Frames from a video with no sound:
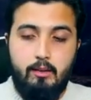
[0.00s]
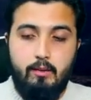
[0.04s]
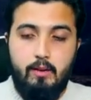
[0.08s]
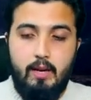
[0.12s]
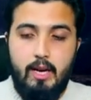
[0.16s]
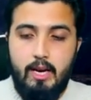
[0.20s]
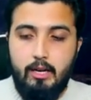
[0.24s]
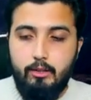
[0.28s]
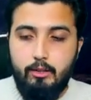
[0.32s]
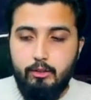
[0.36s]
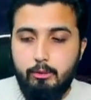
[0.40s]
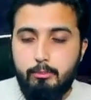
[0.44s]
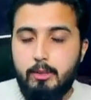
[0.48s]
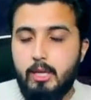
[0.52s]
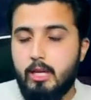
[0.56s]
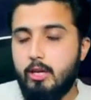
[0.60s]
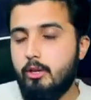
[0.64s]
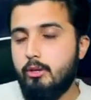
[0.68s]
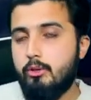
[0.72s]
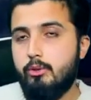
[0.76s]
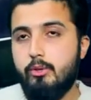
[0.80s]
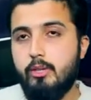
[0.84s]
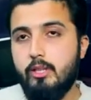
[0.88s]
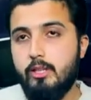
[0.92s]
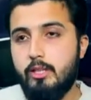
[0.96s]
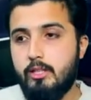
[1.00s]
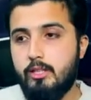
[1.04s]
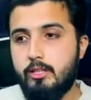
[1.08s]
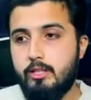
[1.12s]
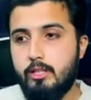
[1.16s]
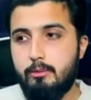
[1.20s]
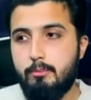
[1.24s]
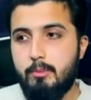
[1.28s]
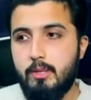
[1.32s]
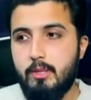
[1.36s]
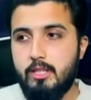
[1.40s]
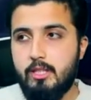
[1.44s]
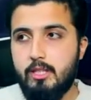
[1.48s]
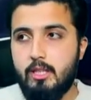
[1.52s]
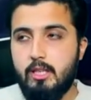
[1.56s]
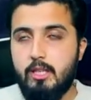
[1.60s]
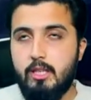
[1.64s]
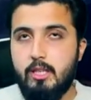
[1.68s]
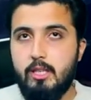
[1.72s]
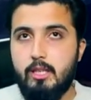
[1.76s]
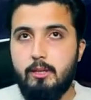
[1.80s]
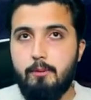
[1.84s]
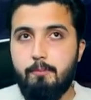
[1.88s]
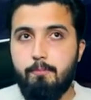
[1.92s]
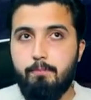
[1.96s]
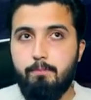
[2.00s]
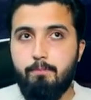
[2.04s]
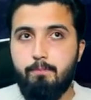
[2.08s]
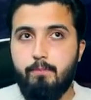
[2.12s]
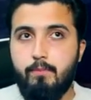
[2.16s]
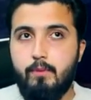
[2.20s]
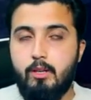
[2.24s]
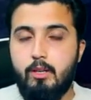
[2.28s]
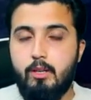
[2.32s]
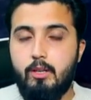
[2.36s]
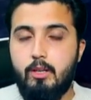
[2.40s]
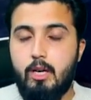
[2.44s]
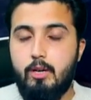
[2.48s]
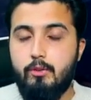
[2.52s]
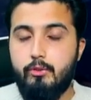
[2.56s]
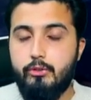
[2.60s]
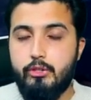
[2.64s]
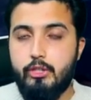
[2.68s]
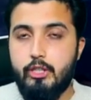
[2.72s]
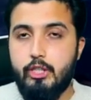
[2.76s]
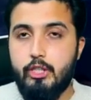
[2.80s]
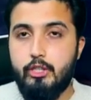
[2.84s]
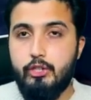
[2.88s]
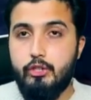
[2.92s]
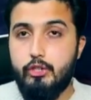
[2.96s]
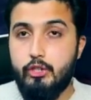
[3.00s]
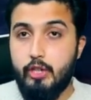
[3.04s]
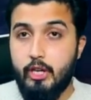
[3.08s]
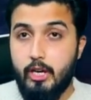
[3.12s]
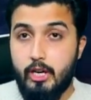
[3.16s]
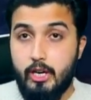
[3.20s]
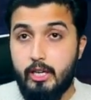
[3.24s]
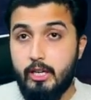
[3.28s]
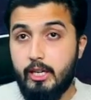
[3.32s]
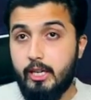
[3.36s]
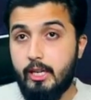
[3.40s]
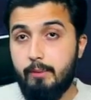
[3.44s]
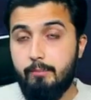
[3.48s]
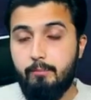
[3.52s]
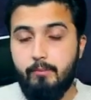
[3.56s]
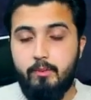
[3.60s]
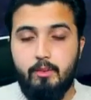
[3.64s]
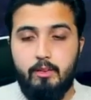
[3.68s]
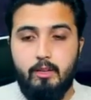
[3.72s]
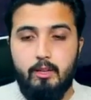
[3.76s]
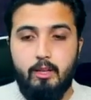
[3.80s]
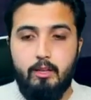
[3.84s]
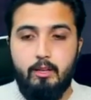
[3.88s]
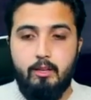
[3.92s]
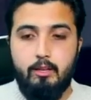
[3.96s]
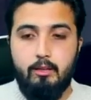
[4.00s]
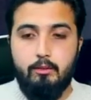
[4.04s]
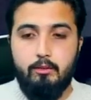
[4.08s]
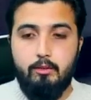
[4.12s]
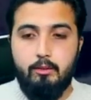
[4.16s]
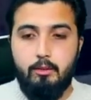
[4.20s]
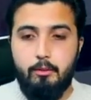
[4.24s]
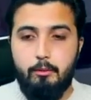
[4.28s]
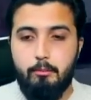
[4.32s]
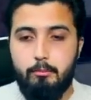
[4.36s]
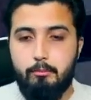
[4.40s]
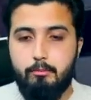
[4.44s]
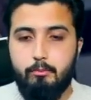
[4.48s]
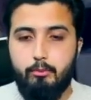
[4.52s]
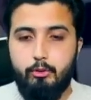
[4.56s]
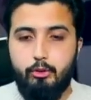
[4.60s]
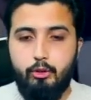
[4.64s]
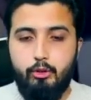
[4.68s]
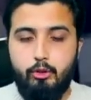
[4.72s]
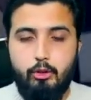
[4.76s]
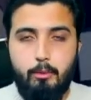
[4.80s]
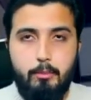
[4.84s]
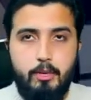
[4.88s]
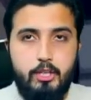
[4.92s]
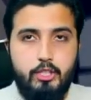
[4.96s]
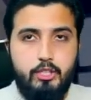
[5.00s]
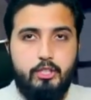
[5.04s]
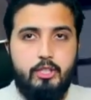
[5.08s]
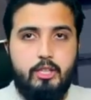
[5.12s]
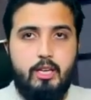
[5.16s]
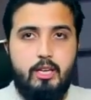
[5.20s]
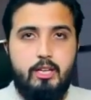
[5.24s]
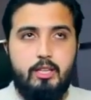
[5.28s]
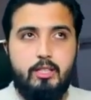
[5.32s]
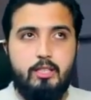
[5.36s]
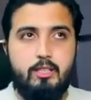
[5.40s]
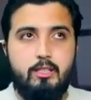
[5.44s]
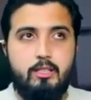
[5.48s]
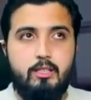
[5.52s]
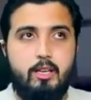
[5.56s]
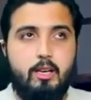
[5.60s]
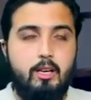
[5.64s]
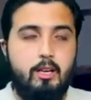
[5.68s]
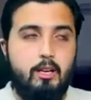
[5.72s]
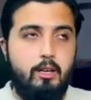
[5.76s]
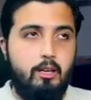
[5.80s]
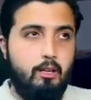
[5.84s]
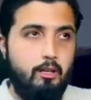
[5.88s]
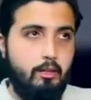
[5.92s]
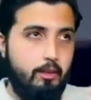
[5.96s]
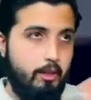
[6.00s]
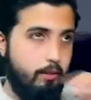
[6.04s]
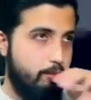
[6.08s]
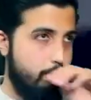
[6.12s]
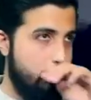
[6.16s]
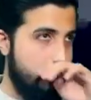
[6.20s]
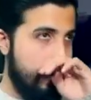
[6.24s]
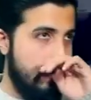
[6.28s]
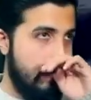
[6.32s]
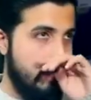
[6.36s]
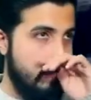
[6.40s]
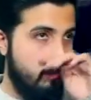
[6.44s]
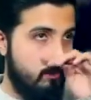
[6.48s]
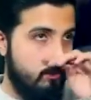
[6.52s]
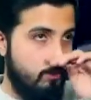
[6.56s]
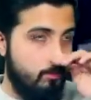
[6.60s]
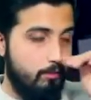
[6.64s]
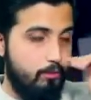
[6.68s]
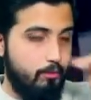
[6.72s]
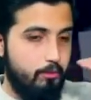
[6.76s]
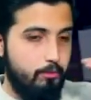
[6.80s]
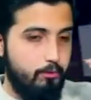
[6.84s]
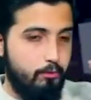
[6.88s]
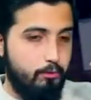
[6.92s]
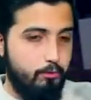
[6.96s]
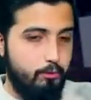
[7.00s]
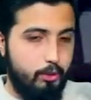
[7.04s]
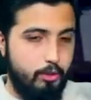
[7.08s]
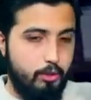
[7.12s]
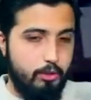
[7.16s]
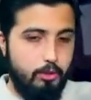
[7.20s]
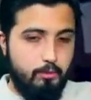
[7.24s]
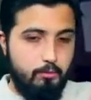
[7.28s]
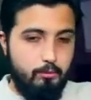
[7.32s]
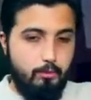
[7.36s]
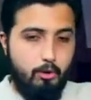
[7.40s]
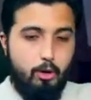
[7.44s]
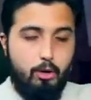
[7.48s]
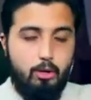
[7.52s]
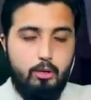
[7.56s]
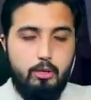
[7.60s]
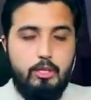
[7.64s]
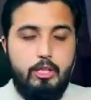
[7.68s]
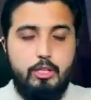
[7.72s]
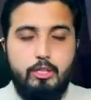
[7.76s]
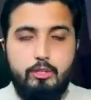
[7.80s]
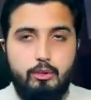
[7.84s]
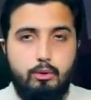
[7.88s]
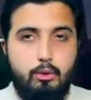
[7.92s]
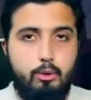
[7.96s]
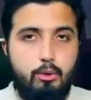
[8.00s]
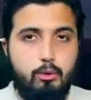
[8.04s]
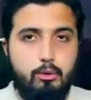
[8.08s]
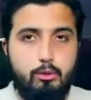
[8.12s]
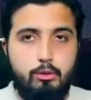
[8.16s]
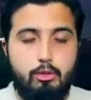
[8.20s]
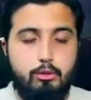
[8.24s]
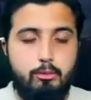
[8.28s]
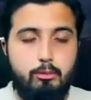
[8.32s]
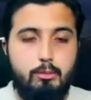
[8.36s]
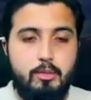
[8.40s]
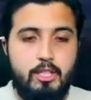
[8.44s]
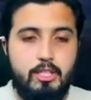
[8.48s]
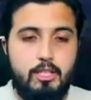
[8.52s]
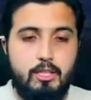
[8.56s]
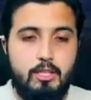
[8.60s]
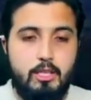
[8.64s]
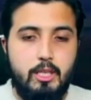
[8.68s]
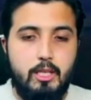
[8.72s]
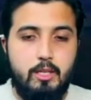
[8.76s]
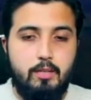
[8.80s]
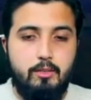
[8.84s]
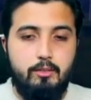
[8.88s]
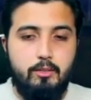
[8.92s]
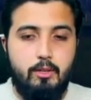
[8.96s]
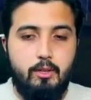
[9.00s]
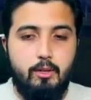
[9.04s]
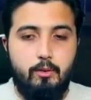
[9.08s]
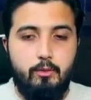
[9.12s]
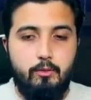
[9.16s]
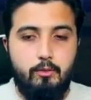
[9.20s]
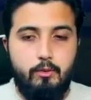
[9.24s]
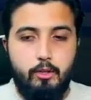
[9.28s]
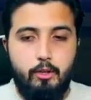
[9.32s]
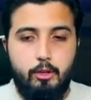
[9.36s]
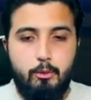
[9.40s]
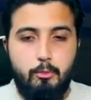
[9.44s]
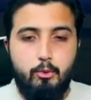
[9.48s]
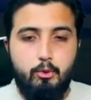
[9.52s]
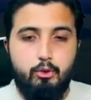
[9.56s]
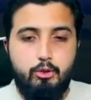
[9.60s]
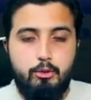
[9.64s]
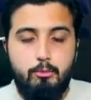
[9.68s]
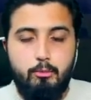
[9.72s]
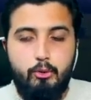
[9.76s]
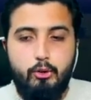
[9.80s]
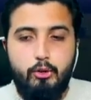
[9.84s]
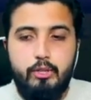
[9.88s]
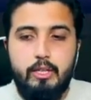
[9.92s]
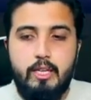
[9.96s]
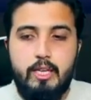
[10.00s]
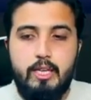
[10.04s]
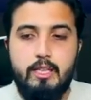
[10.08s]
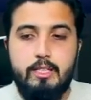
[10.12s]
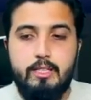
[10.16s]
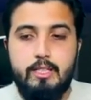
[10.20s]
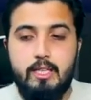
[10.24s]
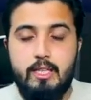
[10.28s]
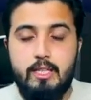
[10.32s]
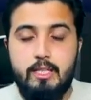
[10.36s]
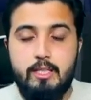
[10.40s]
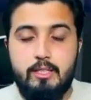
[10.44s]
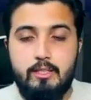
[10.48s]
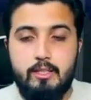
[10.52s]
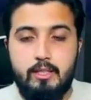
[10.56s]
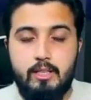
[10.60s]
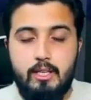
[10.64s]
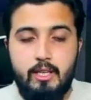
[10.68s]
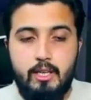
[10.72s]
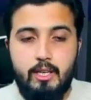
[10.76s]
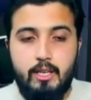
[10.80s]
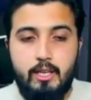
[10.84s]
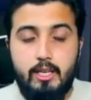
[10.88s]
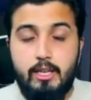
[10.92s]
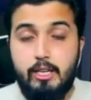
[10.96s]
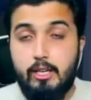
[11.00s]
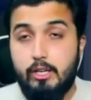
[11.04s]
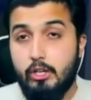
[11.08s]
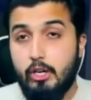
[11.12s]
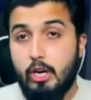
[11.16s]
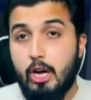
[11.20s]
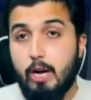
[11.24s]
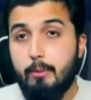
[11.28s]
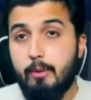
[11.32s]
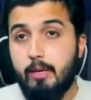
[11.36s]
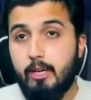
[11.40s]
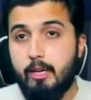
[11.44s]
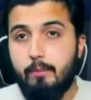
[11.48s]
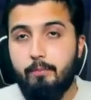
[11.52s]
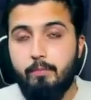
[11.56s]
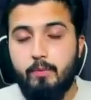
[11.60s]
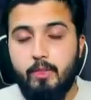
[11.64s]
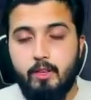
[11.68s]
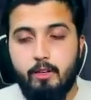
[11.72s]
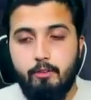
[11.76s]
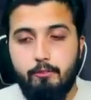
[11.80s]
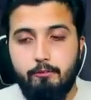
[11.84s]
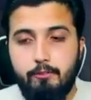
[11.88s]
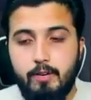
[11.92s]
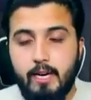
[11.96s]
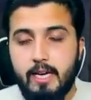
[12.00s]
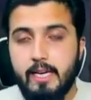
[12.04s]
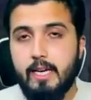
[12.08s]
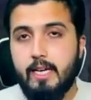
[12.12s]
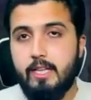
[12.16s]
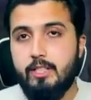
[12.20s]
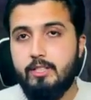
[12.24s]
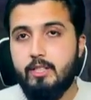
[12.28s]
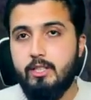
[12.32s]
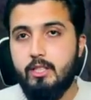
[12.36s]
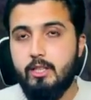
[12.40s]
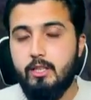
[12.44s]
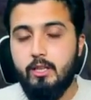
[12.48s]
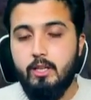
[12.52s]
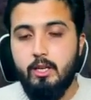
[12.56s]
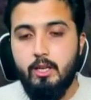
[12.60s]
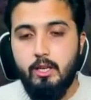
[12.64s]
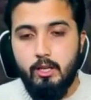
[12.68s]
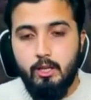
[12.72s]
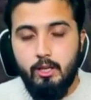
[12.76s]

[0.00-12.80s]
How they plan on doing this is basically, I would say, charity. The major thing is that we need, for all these goals to be achieved, one of the most important things is economic financing.